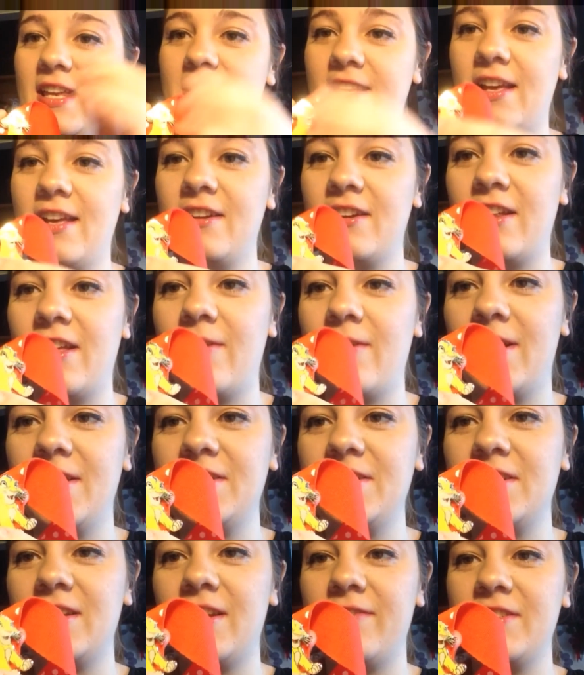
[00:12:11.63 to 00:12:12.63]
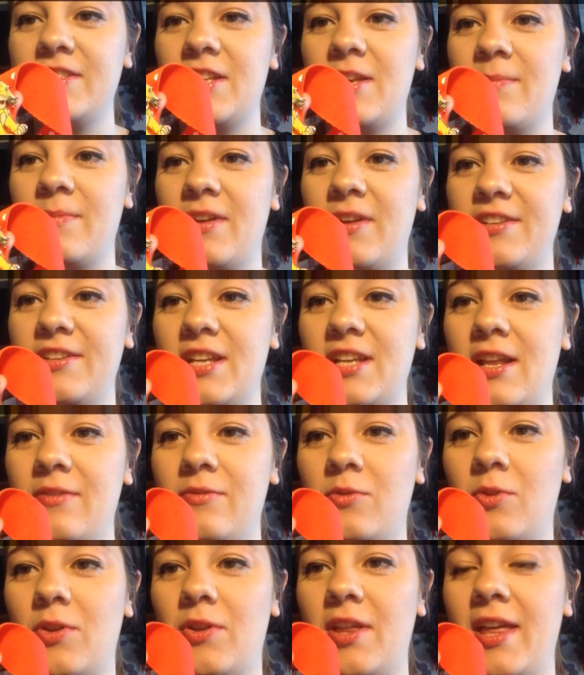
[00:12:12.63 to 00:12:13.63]
and I don't know, I just love it so much, and I
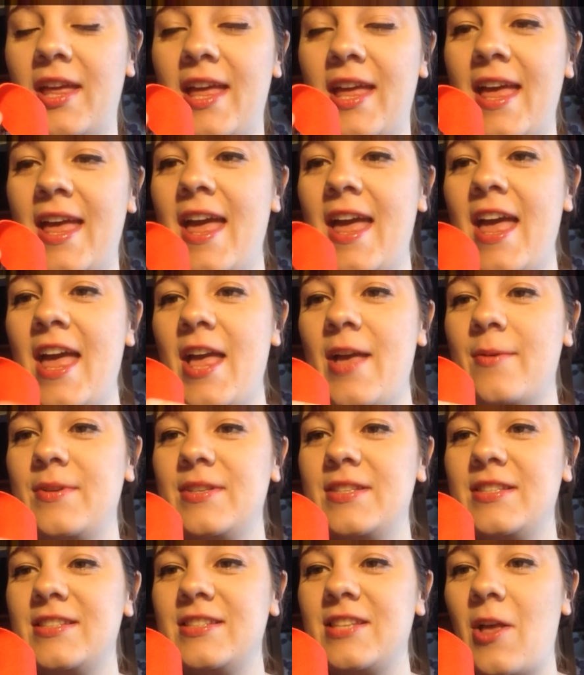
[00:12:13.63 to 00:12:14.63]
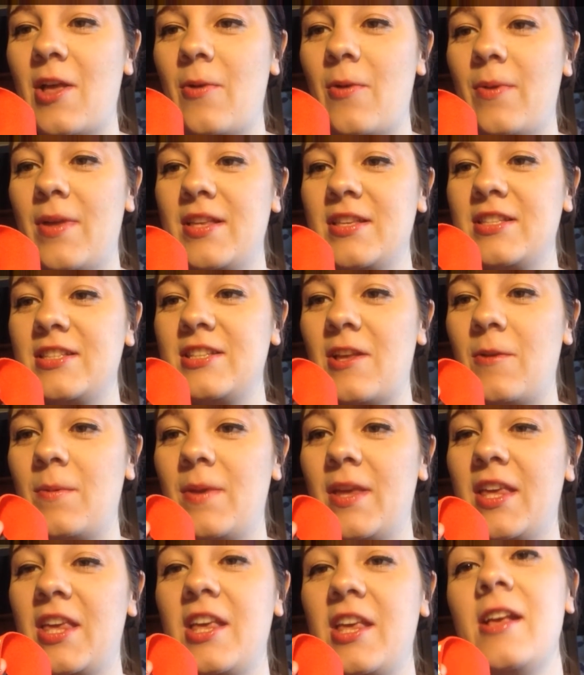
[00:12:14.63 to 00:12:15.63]
thought it was so so
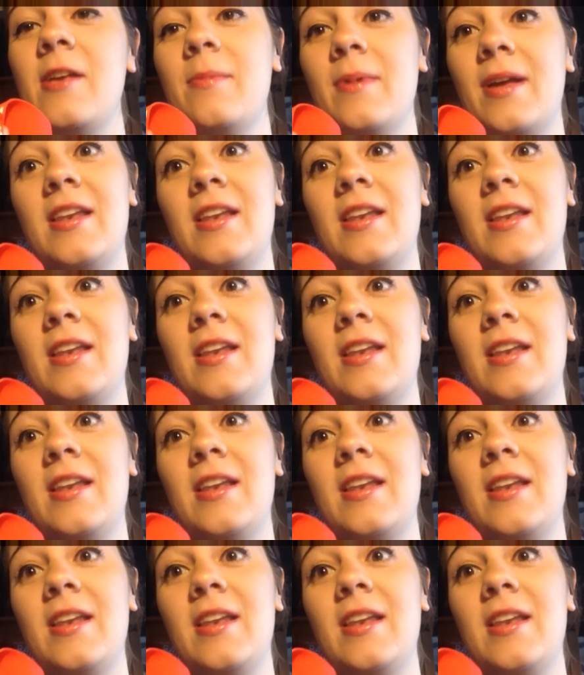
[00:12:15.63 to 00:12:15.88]
cute.